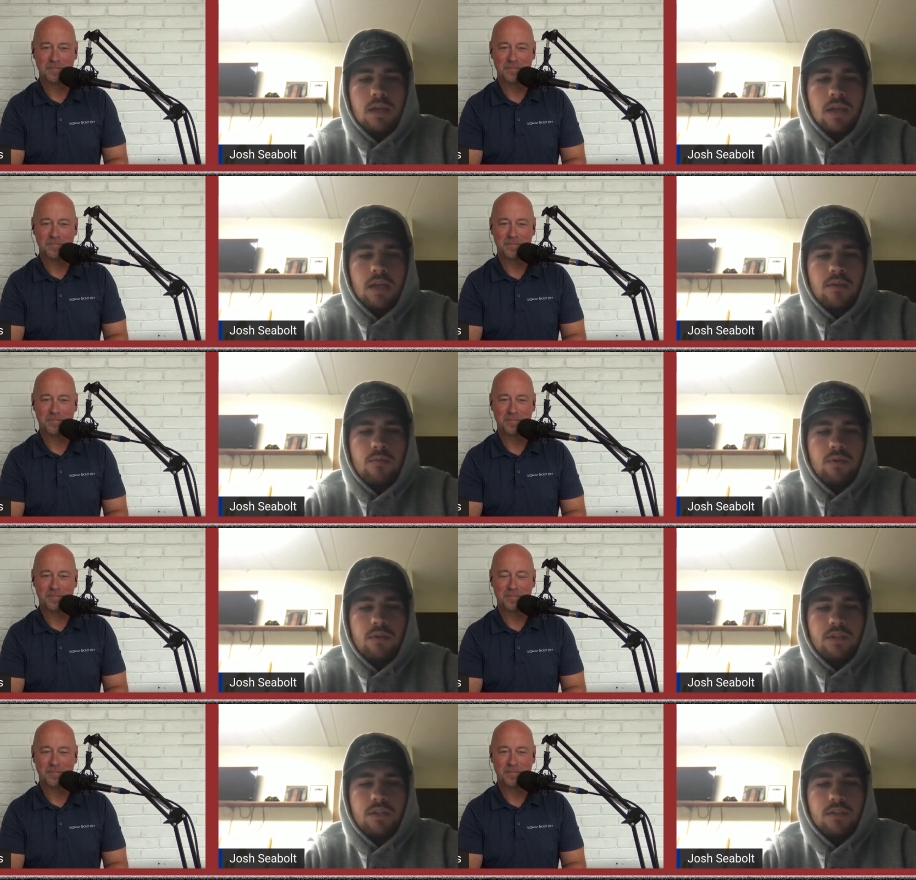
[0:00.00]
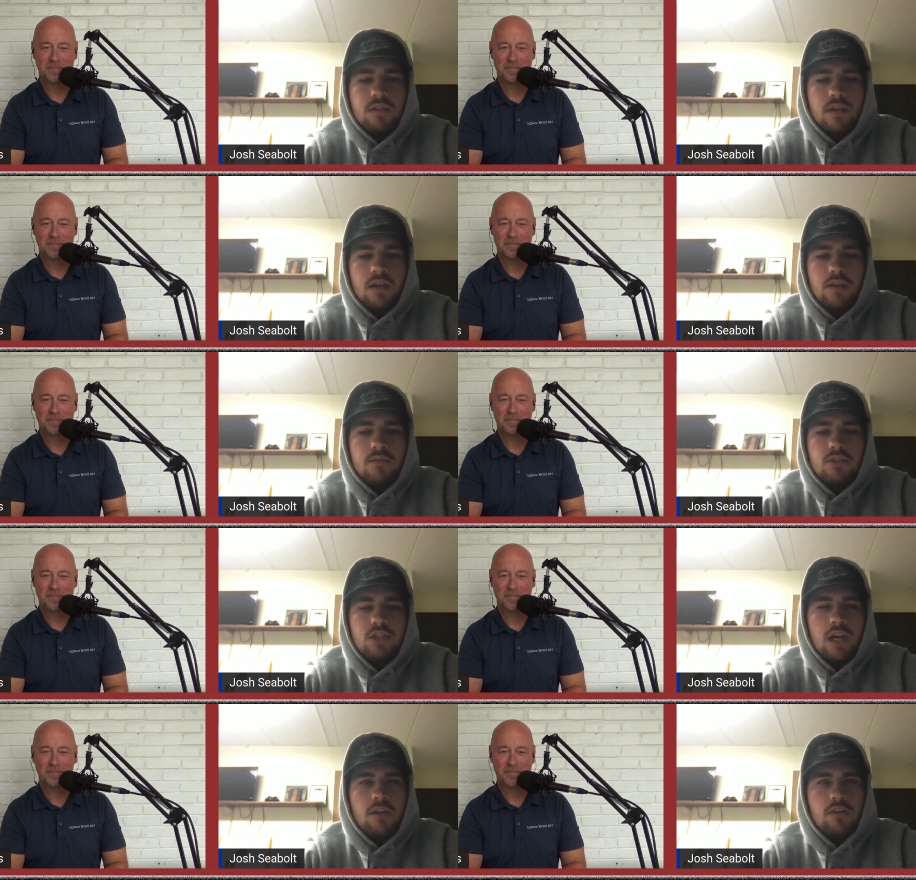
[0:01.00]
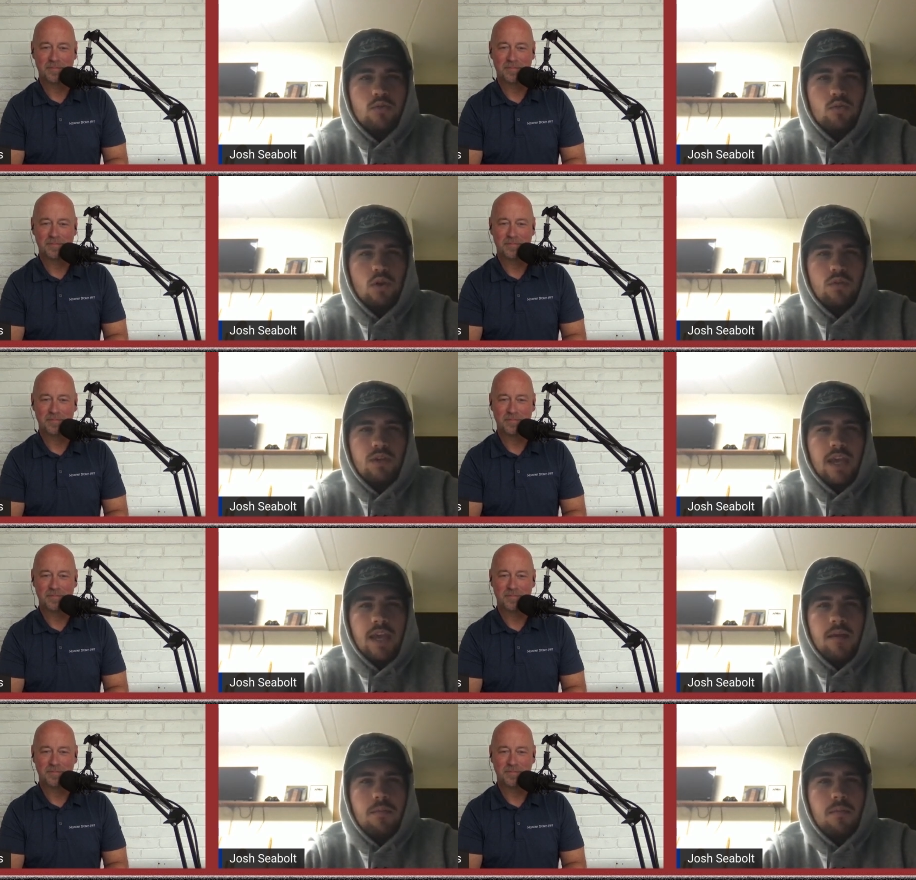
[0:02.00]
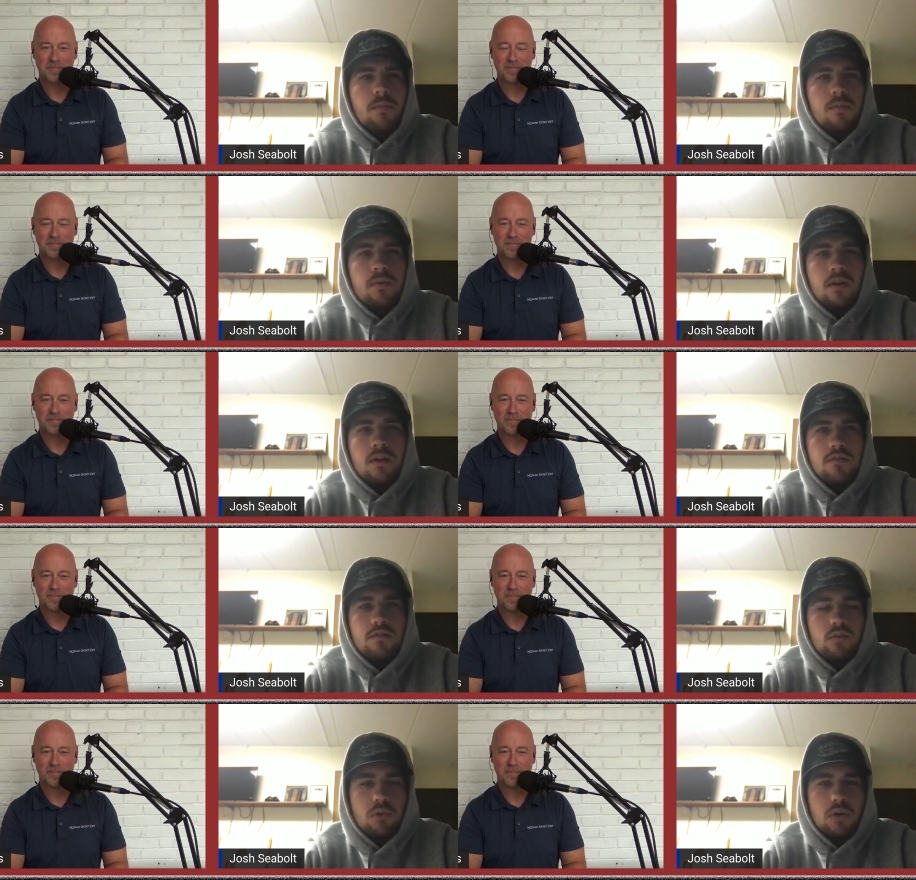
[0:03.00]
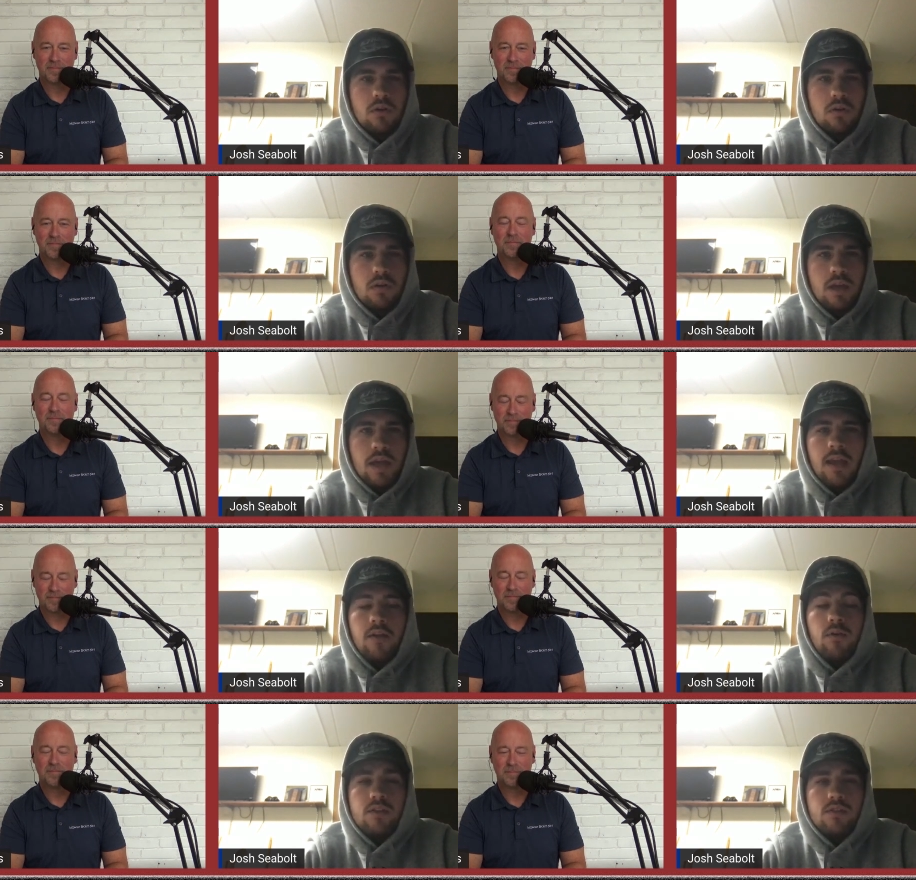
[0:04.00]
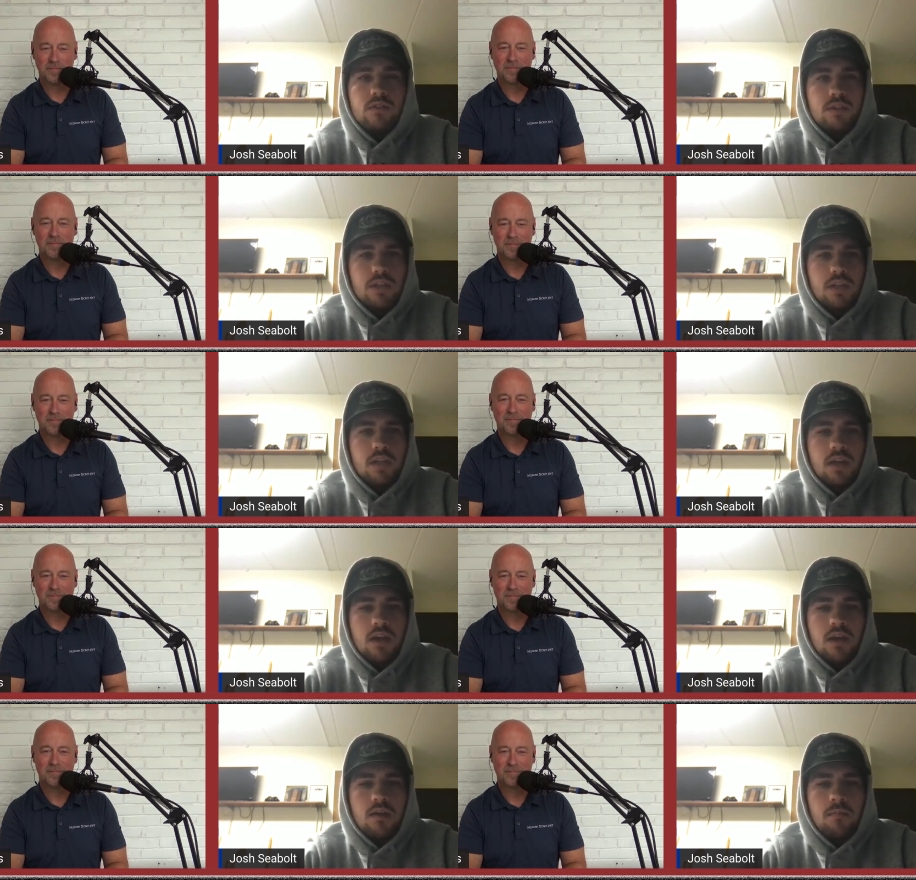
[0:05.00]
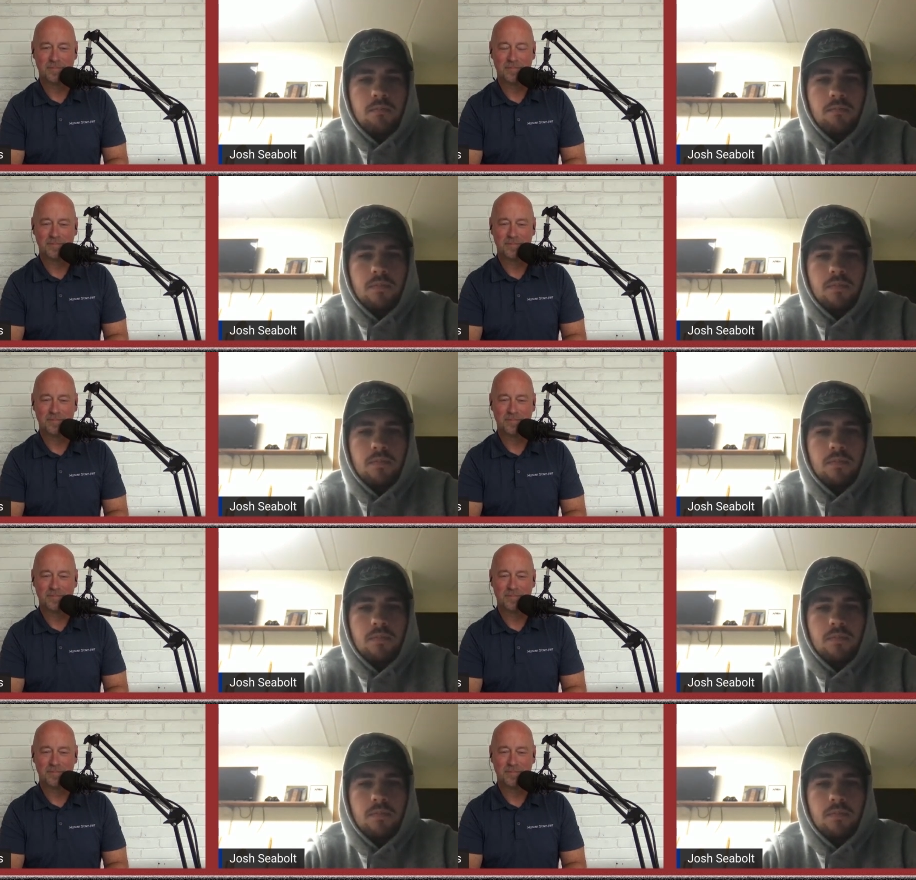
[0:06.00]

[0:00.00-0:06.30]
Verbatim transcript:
Speaker 1: and really uh, just trying to grow the game of football and wrestling. Um,